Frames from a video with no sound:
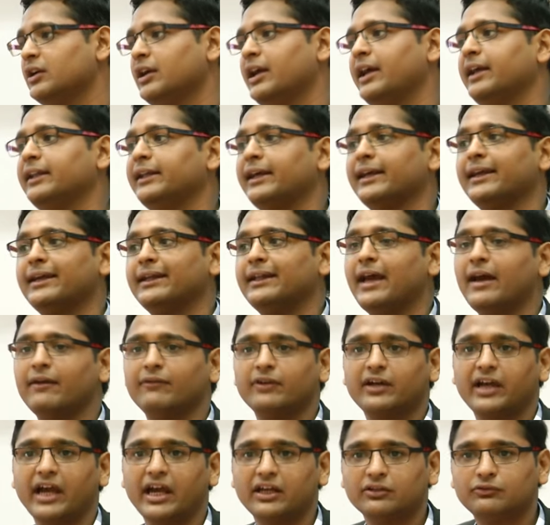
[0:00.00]
and I can have
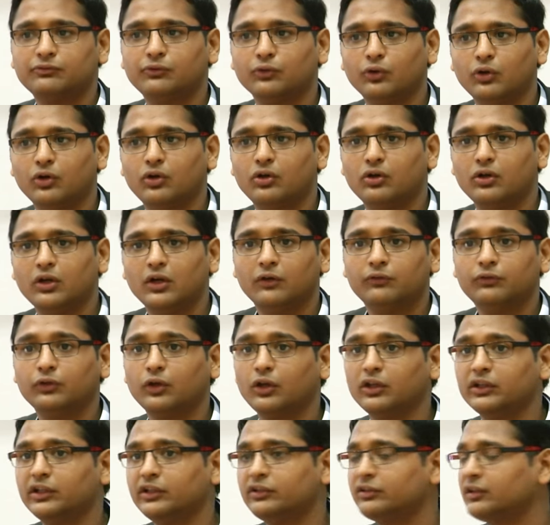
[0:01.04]
a cash flow
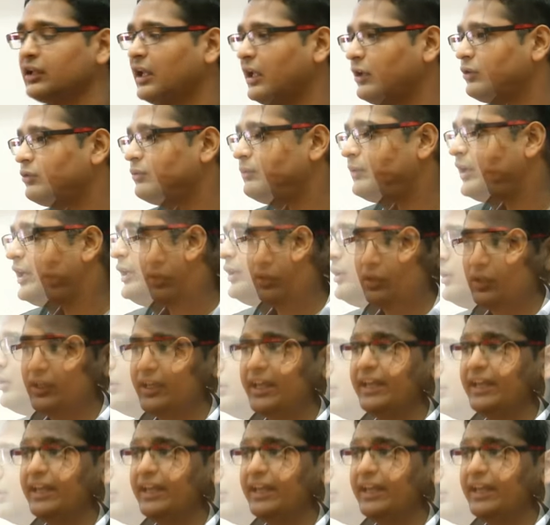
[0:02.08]
for this classroom, right?